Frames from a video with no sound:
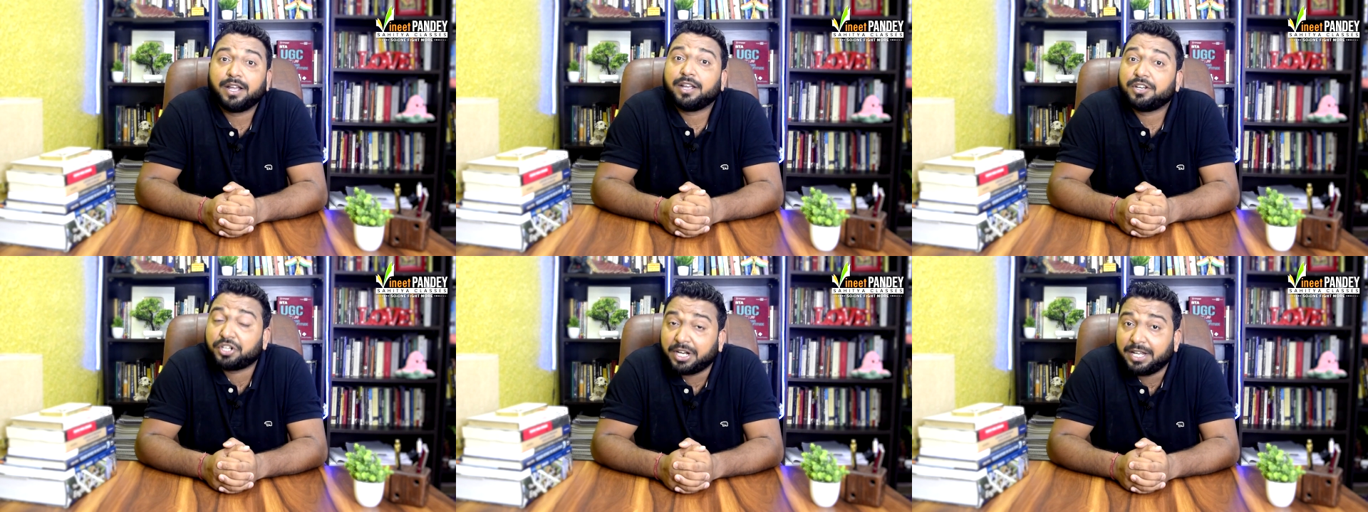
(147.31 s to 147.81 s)

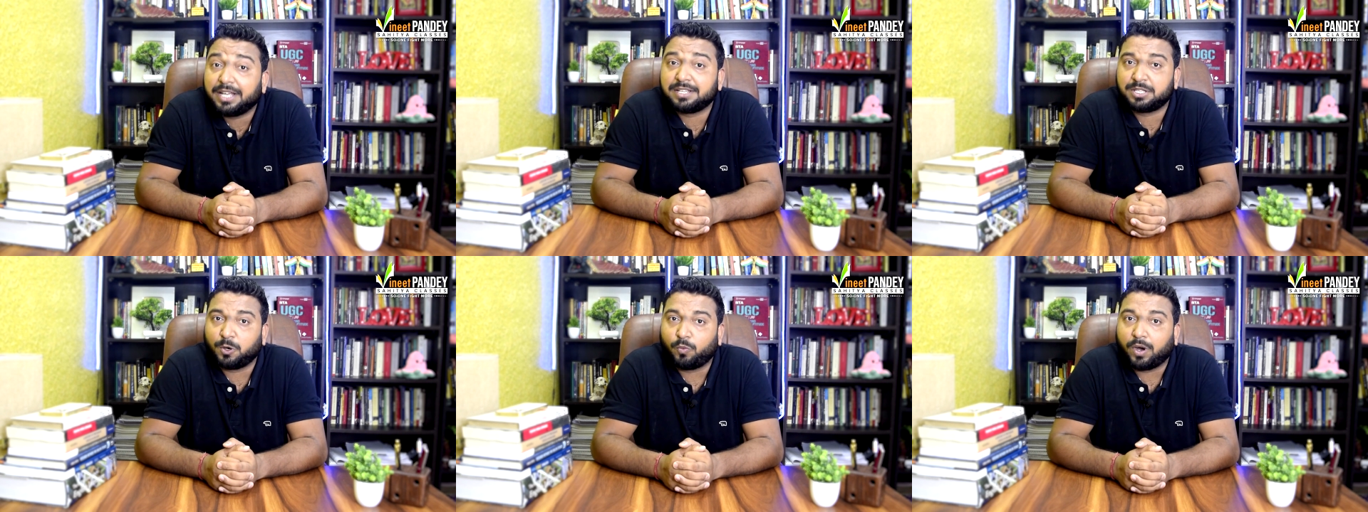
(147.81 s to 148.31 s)
She
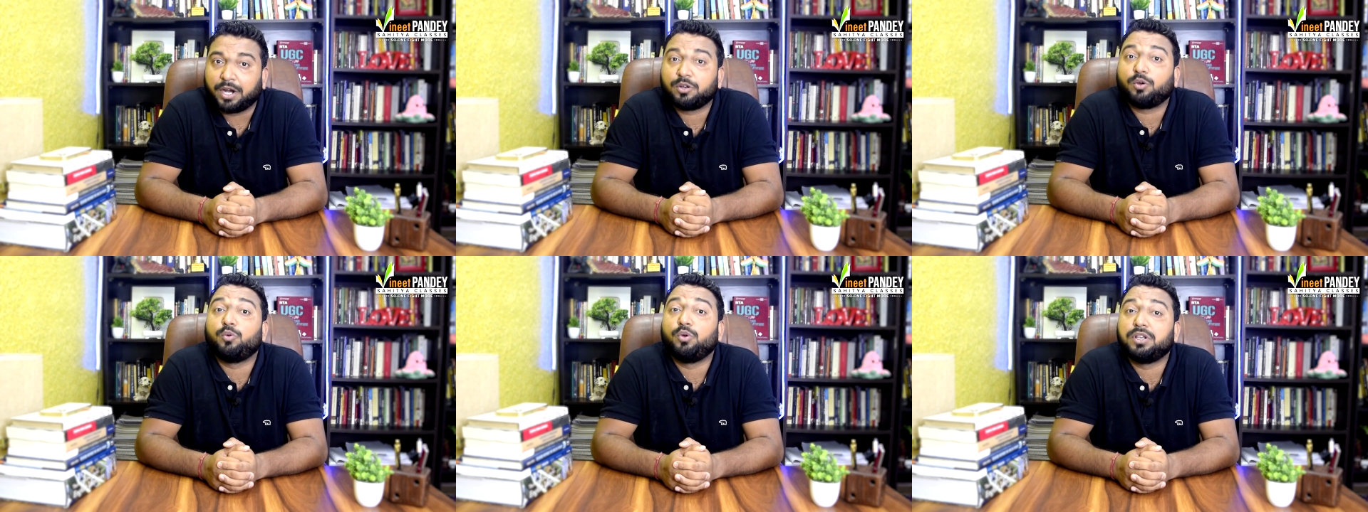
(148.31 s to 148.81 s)
is the one
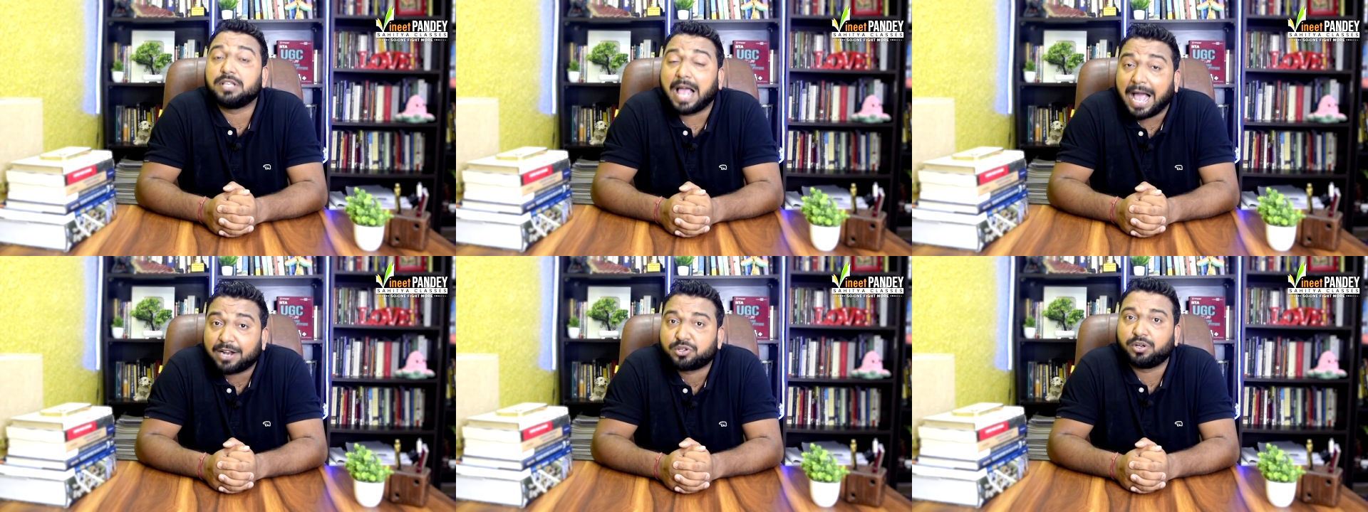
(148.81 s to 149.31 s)
who is
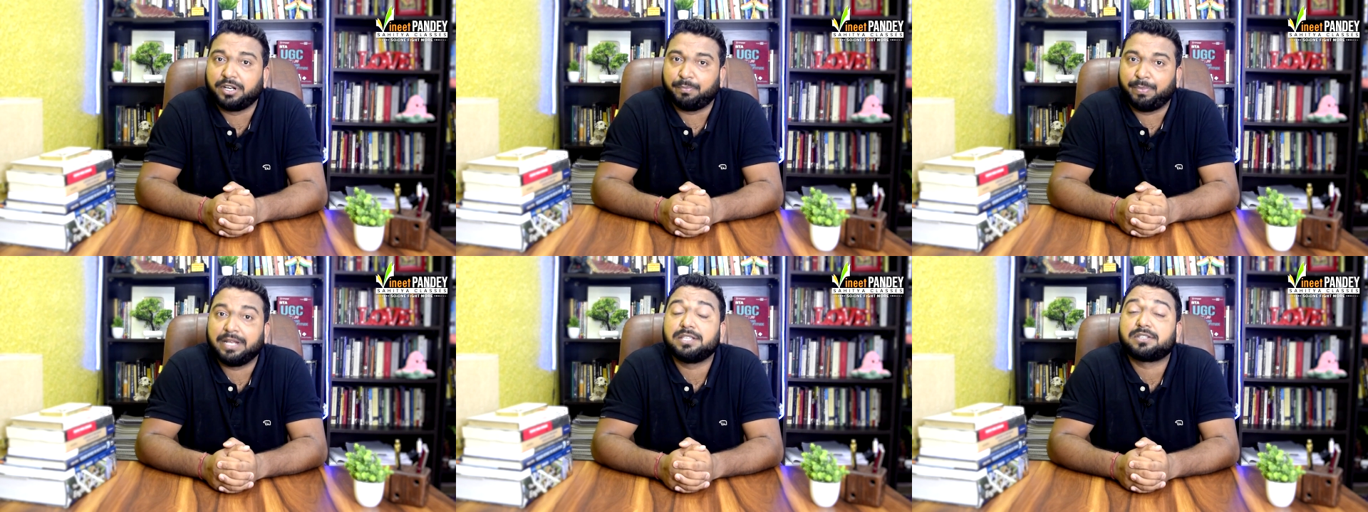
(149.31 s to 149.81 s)
actually
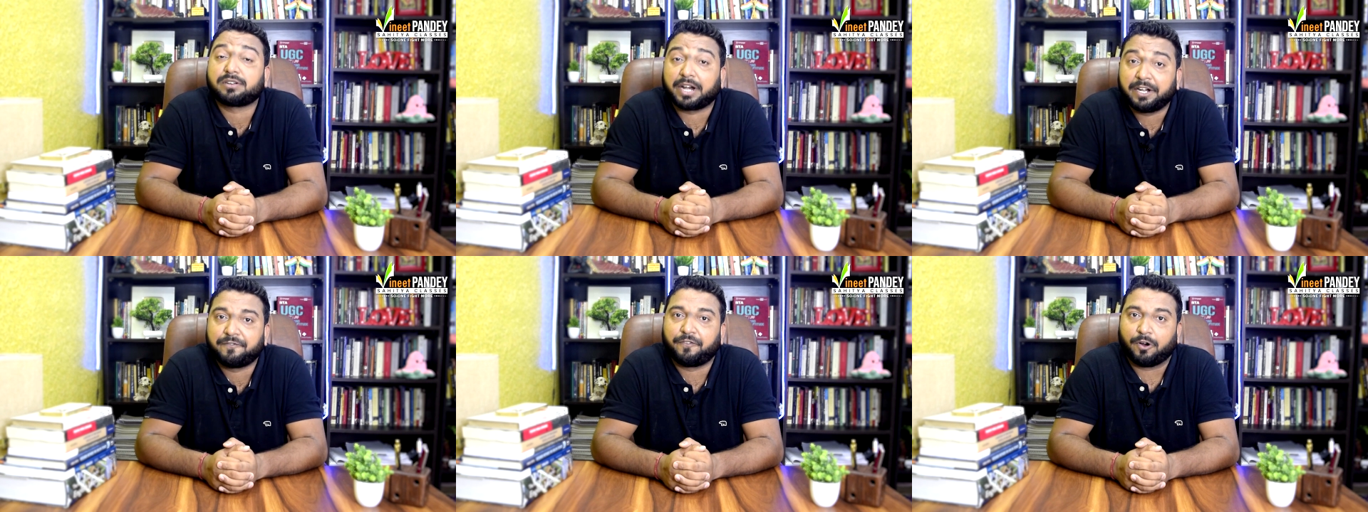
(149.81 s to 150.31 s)
being
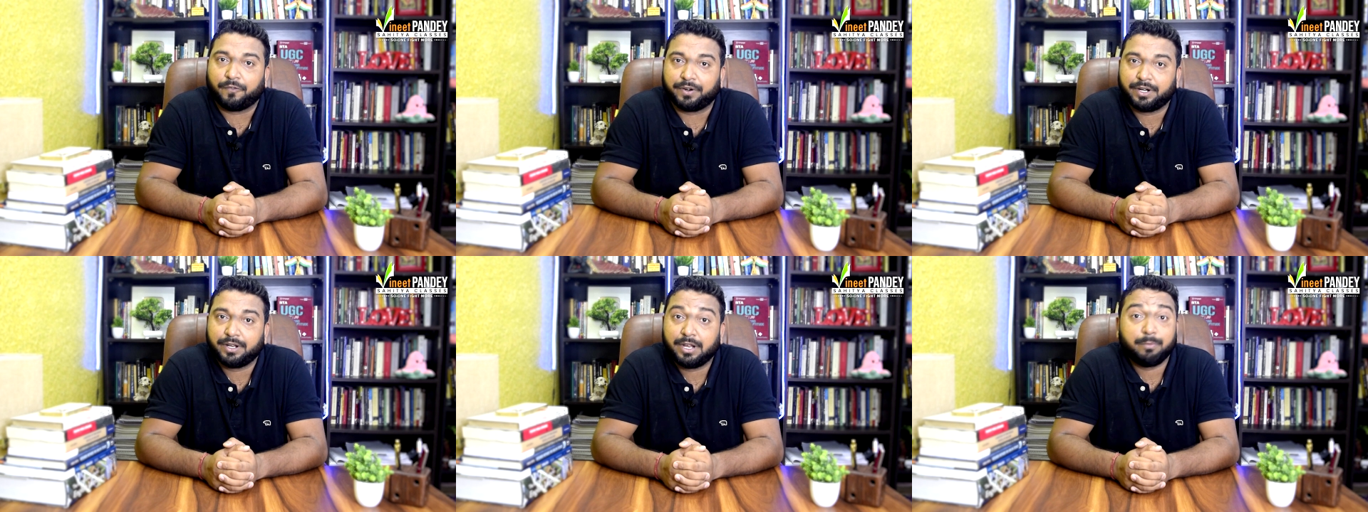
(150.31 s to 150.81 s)
straightforward.